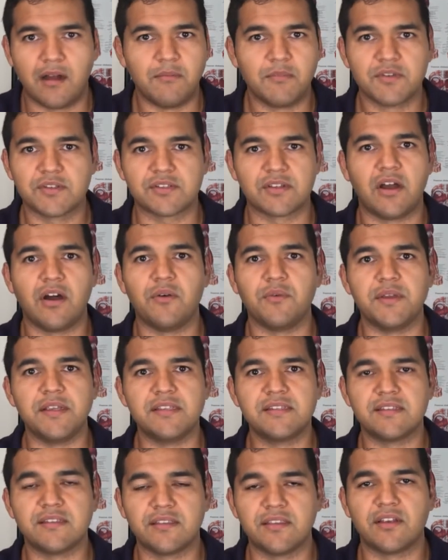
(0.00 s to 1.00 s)
almost
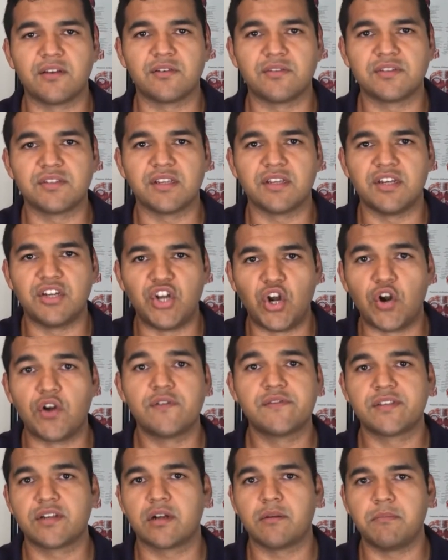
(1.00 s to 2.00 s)
always there's
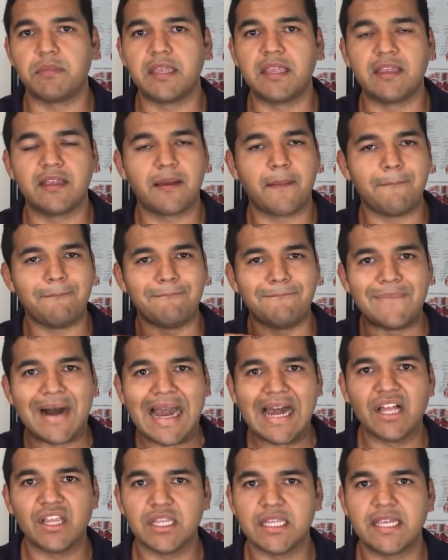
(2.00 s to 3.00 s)
nerves that are being
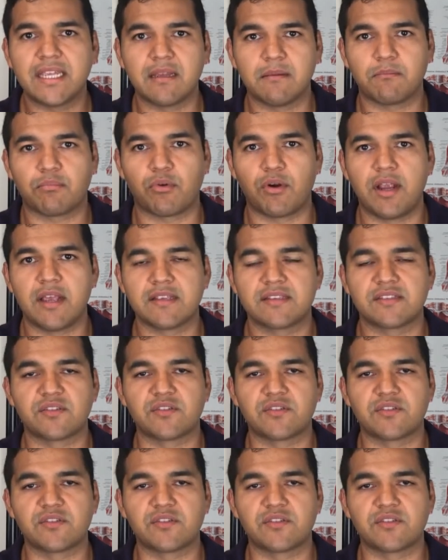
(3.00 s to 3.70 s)
mildly compressed,